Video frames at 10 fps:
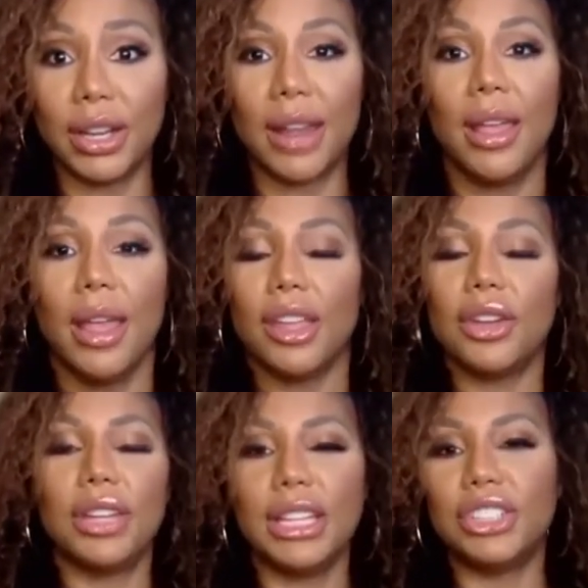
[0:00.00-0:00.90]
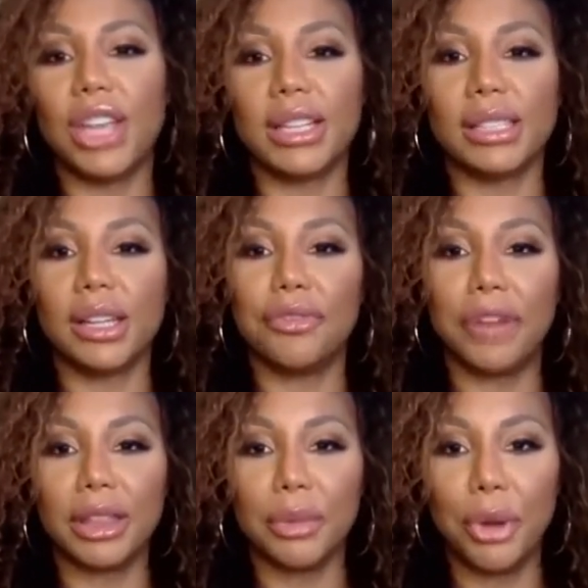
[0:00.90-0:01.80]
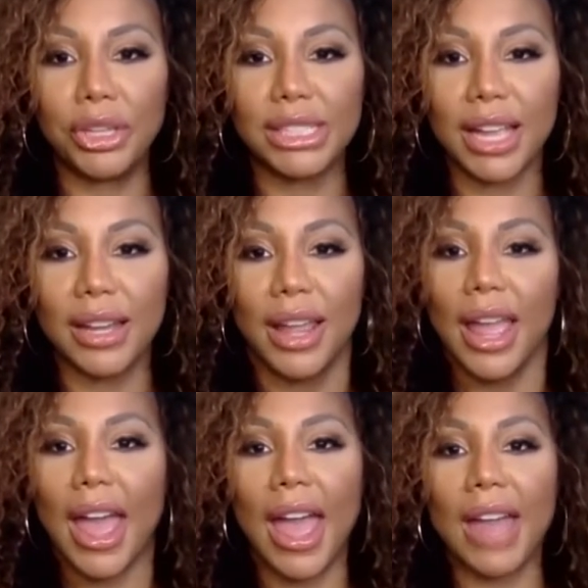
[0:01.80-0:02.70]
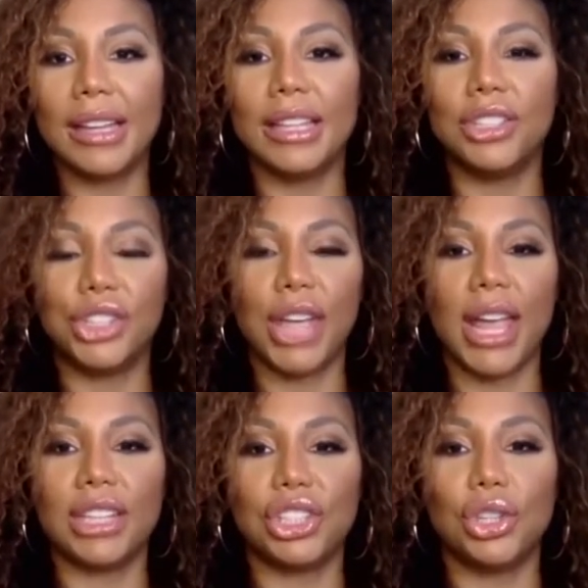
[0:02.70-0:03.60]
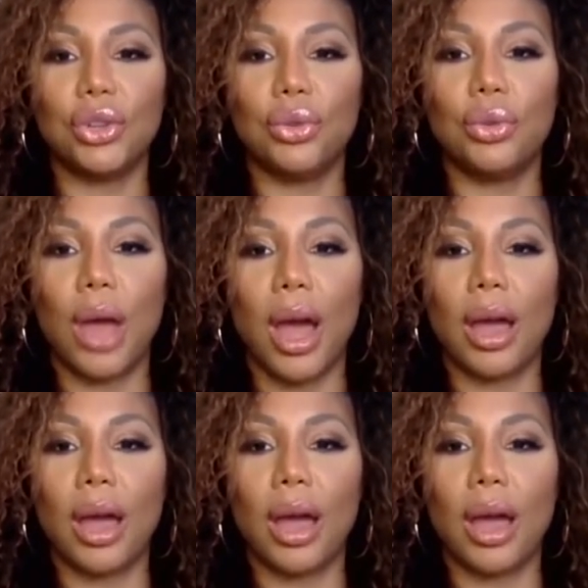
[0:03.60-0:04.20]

and you get a chance to confront the person and get a chance to